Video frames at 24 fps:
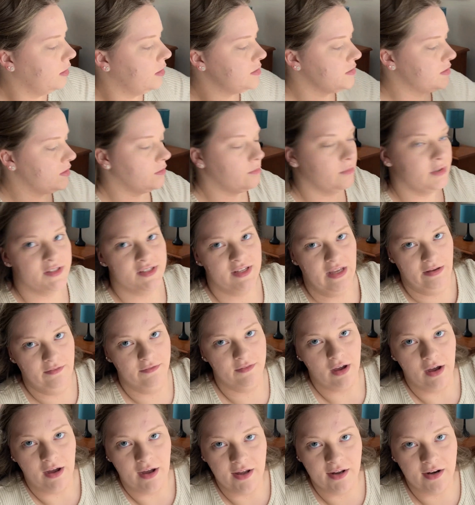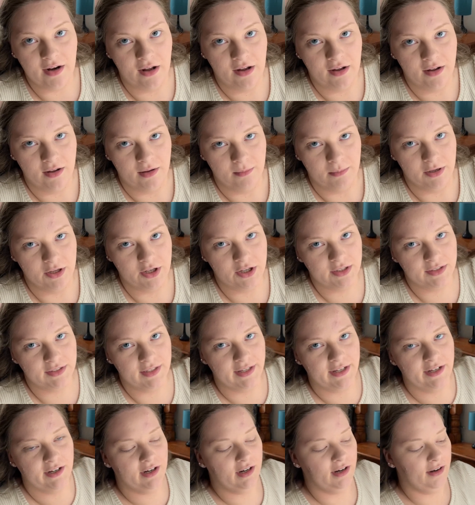So once I've got a good
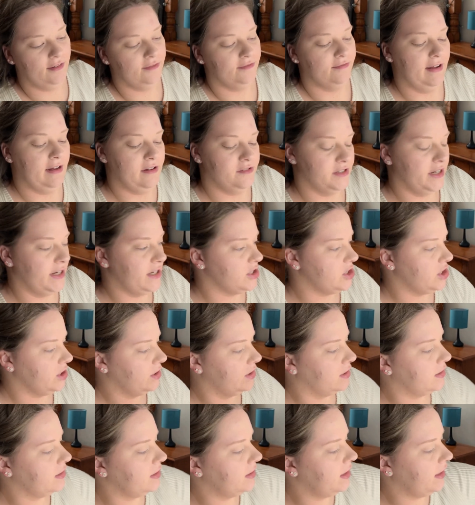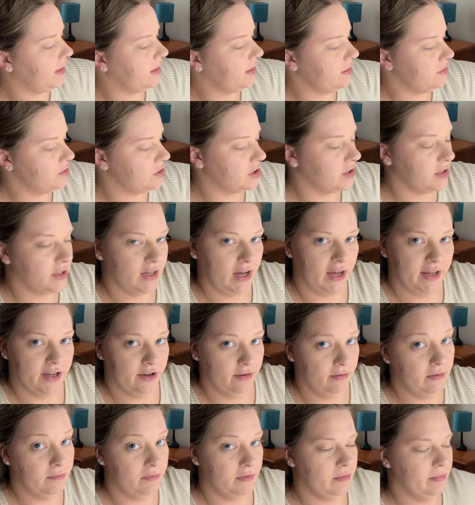layer of foundation on, I
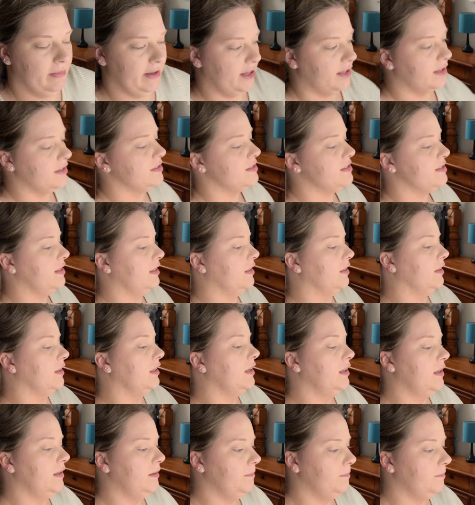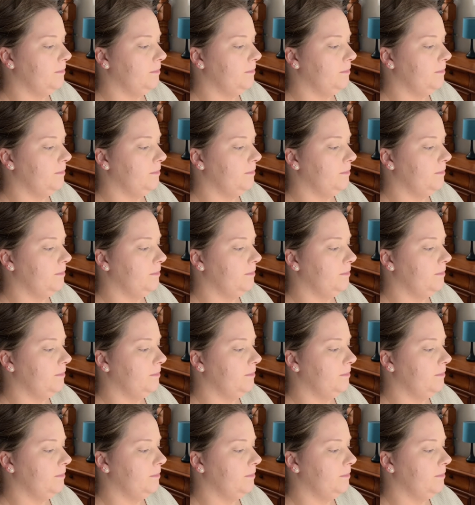go in with my concealer.